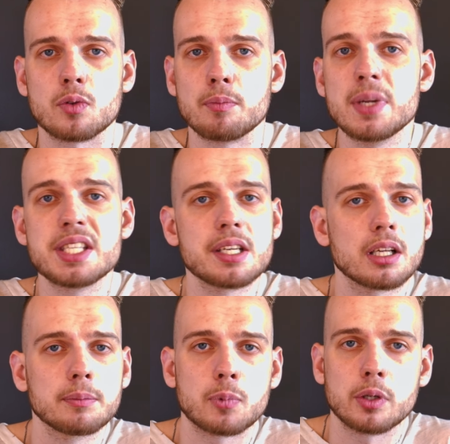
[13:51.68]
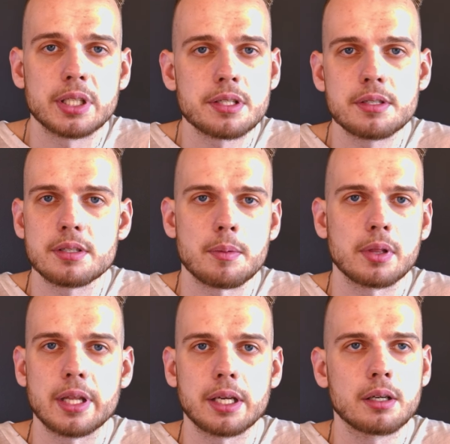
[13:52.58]
or mystical products,
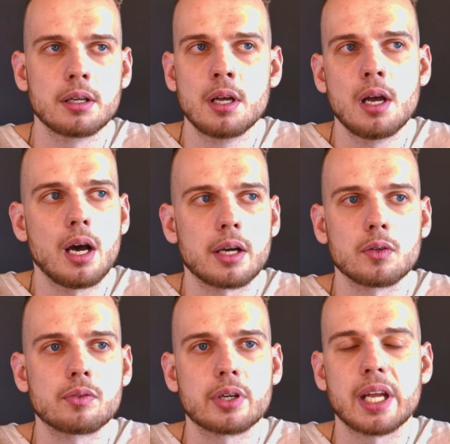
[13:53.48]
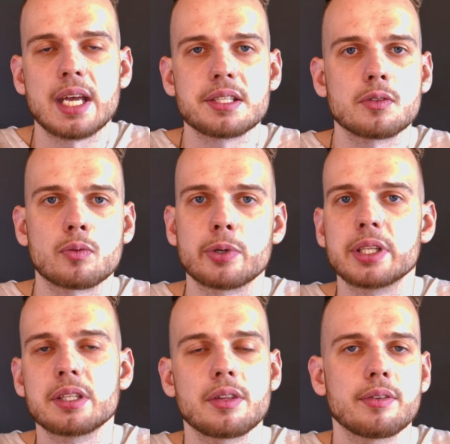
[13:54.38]
something like, I don't know, forecasting or
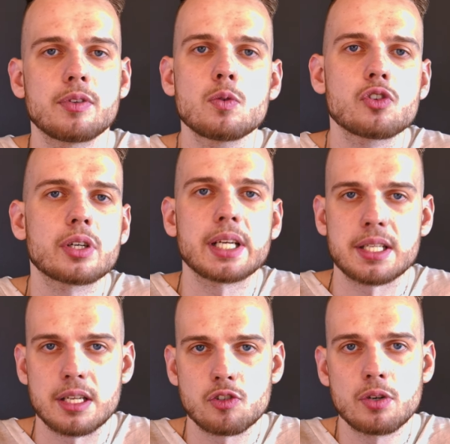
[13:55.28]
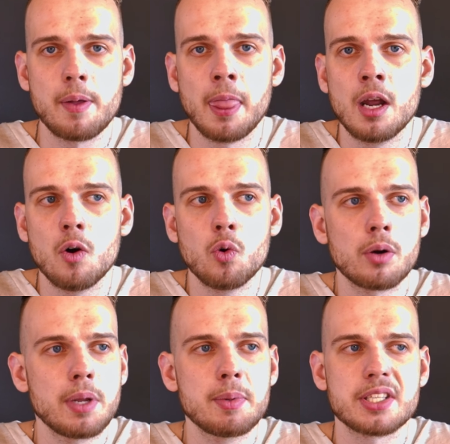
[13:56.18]
predicting the future, etc. Or
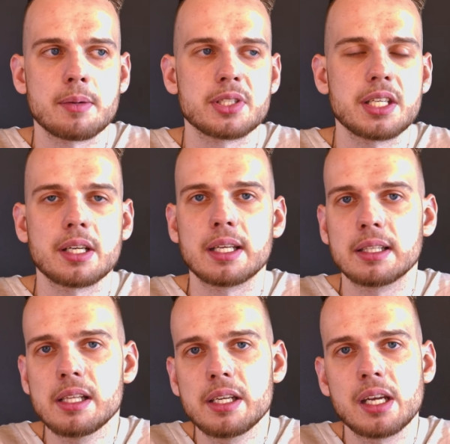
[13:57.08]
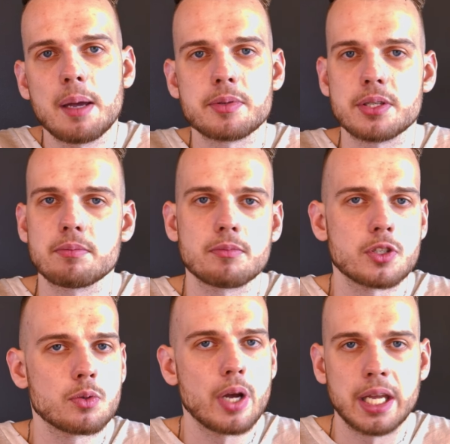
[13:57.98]
maybe some data analytic apps.
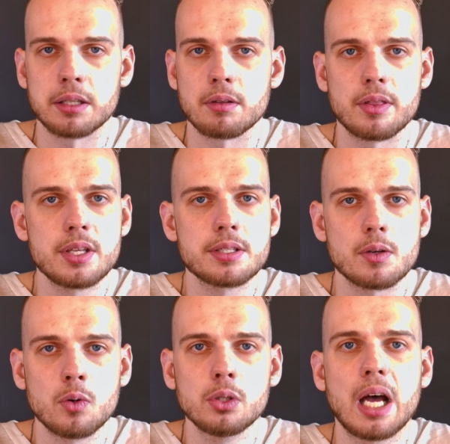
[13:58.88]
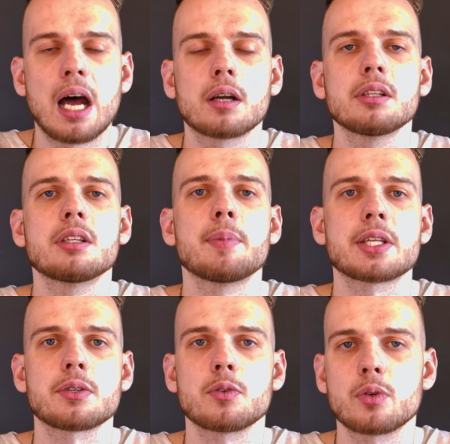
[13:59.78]
So again, this all hardly
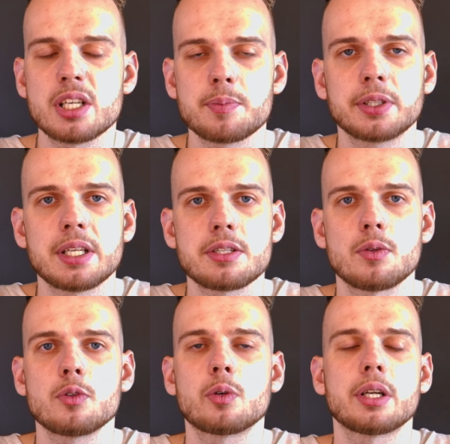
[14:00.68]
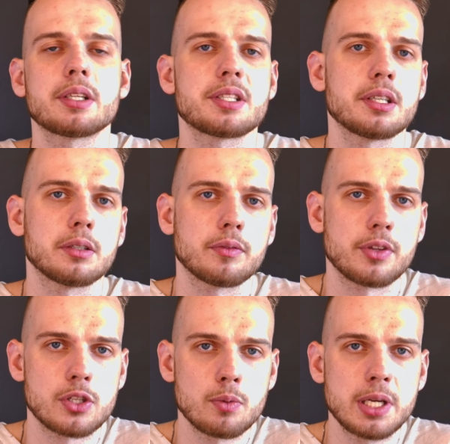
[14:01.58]
depends on your expertise, on your understanding of the
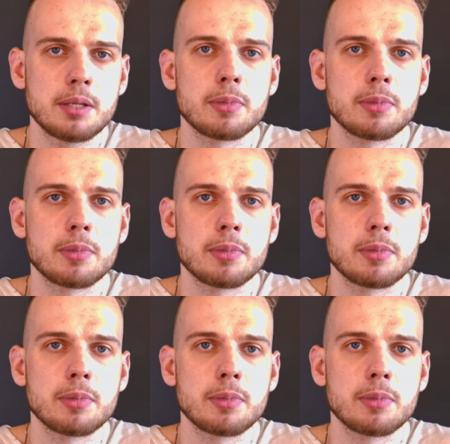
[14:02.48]
domain,